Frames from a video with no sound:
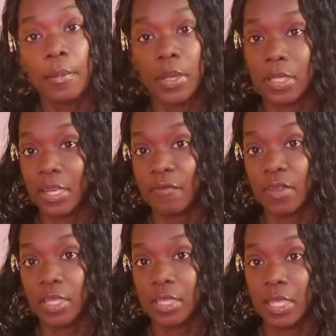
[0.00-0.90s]
Boss Lady
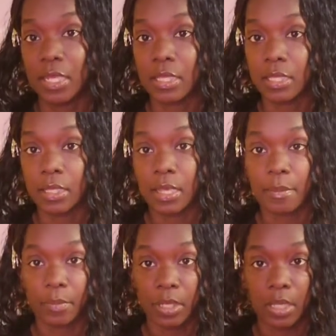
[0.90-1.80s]
V Designs
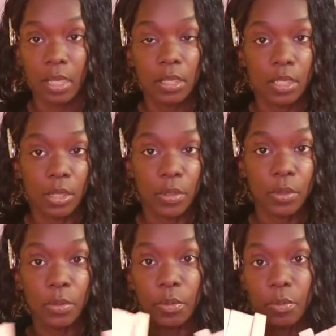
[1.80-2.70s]
company.
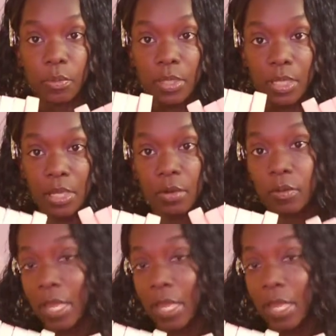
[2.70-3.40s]
So 10 new